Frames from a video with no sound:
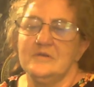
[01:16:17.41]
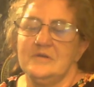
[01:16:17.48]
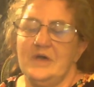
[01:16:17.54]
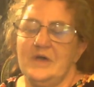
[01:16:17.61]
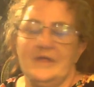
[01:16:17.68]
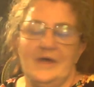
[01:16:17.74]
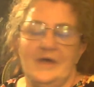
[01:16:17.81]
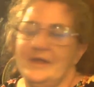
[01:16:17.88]

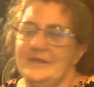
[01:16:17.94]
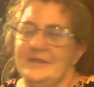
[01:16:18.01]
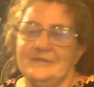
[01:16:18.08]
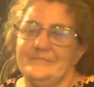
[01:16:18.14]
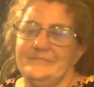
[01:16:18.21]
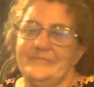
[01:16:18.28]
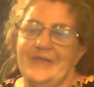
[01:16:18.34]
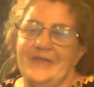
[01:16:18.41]
I
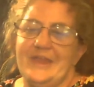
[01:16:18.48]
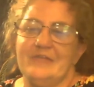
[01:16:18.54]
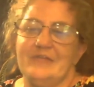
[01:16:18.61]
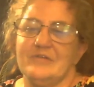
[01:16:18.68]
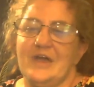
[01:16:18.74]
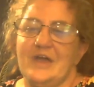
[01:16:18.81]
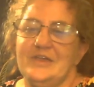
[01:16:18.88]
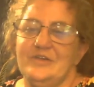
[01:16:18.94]
that
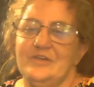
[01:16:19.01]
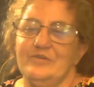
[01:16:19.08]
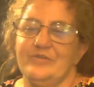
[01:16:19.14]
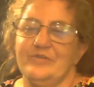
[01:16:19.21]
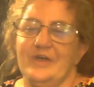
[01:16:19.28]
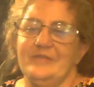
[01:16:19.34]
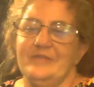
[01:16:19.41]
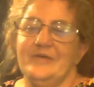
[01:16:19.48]
never got
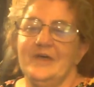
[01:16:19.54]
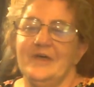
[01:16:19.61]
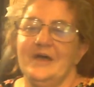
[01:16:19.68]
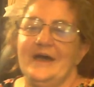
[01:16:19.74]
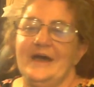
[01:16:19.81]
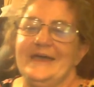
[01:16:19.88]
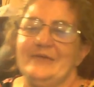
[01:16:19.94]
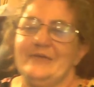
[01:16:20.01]
used. I
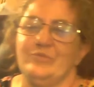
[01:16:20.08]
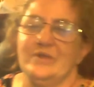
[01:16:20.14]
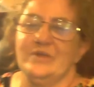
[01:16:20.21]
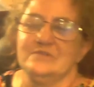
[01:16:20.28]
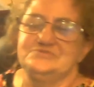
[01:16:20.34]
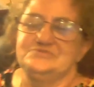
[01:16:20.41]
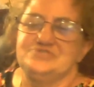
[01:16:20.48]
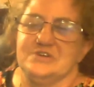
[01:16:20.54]
had
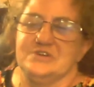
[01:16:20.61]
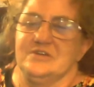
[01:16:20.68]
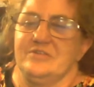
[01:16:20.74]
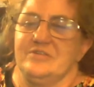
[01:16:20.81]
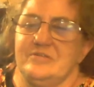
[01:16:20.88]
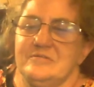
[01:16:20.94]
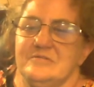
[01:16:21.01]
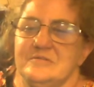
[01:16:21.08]
willow
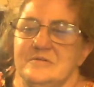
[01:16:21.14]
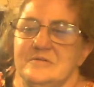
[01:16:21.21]
trees.